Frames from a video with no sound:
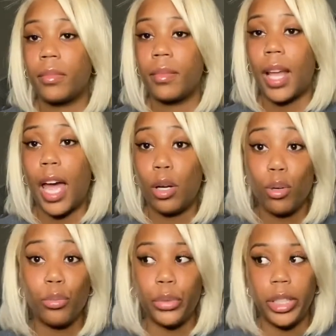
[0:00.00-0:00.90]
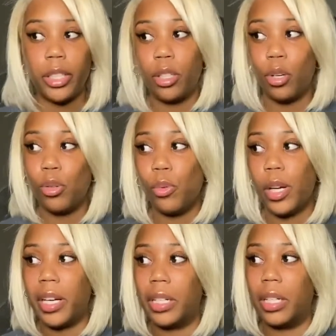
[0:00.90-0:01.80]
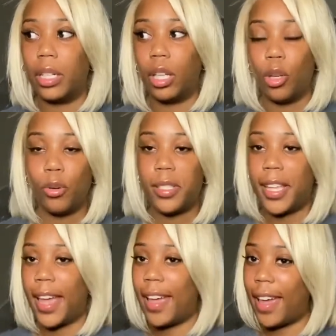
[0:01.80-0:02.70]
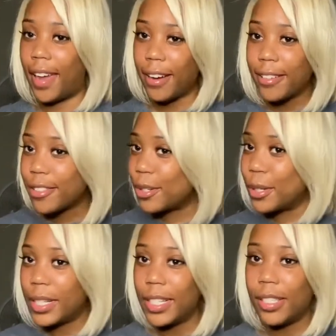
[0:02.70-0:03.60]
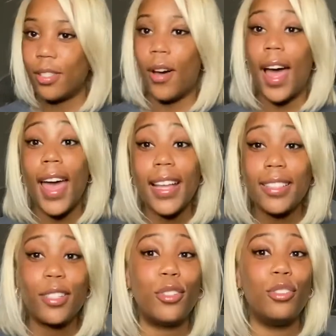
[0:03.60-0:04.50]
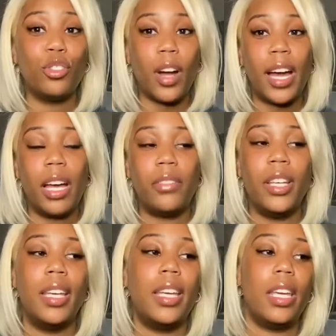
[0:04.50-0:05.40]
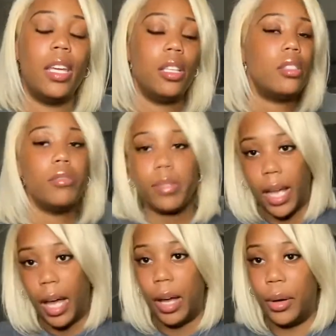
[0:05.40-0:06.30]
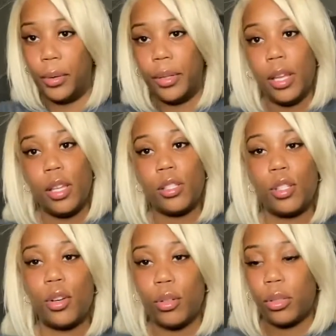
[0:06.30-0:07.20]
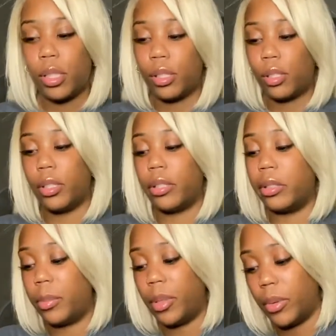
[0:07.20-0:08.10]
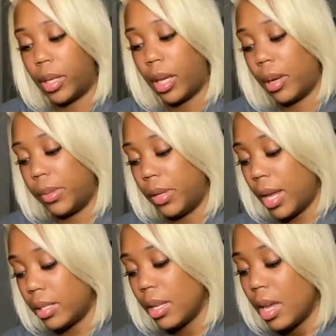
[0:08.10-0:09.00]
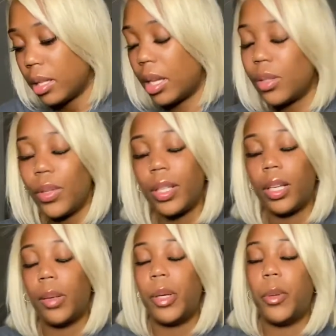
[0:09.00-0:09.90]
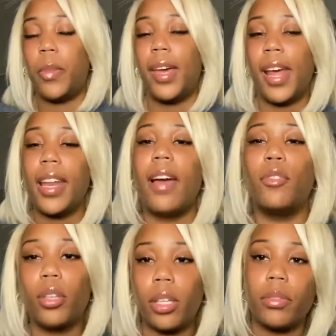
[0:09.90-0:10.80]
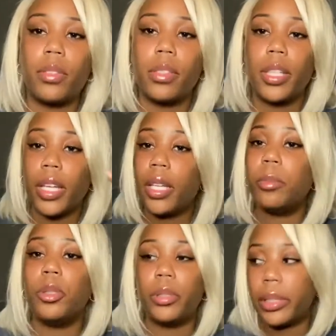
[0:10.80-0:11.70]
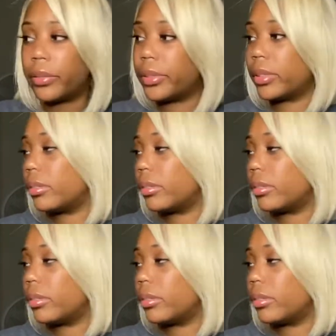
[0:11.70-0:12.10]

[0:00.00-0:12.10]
I don't really know where a close hair store is. So I had to go drive into town to go to the store and go get me a wig cap. So that's one thing that made me mad. I didn't have no gifts. They didn't give me no gifts.